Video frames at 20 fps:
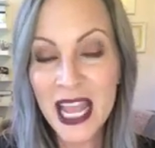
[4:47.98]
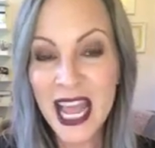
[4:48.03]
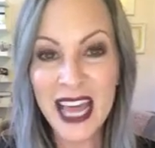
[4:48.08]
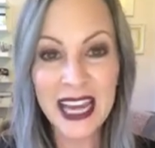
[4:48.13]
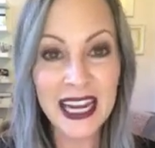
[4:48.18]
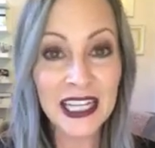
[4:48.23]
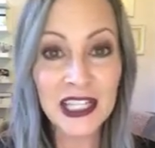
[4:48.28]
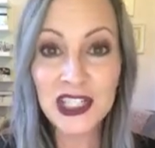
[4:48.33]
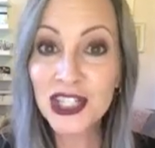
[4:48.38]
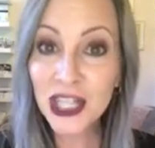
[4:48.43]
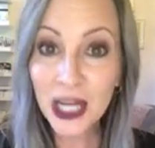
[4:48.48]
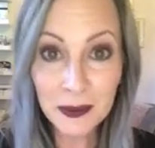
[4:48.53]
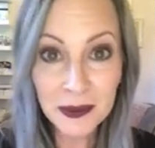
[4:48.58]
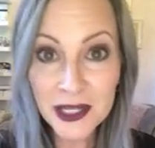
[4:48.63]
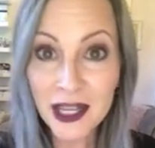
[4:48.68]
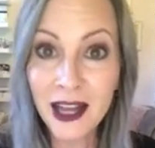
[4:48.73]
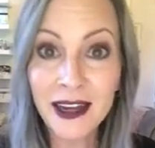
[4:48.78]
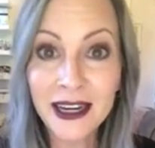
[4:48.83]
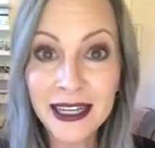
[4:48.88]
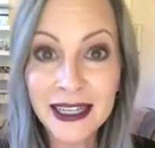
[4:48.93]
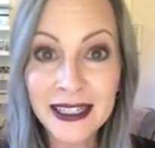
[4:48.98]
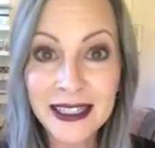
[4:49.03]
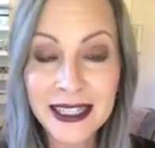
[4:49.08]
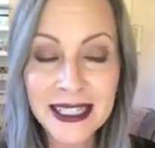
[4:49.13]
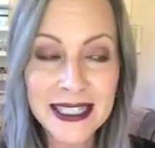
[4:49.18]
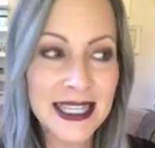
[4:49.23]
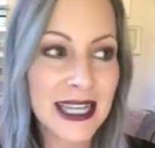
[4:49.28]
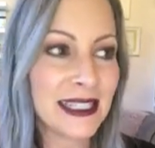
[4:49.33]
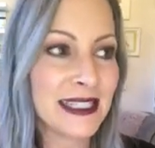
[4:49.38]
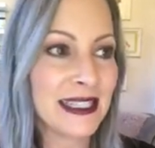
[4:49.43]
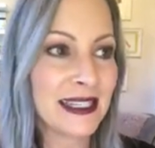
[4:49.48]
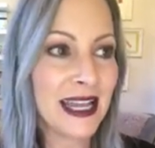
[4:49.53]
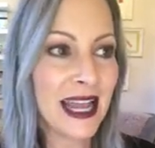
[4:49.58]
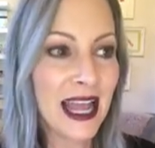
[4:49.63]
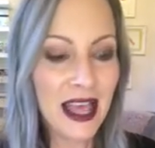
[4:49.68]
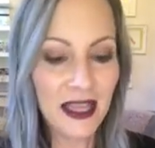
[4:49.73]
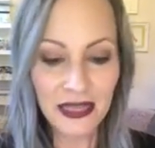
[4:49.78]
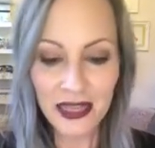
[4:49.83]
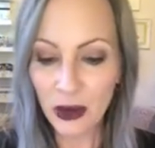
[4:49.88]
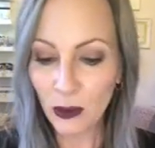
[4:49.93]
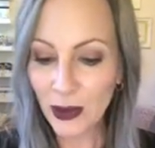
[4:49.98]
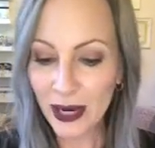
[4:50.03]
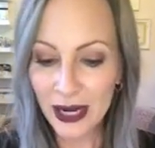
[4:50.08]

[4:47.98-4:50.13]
And I jumped on it because that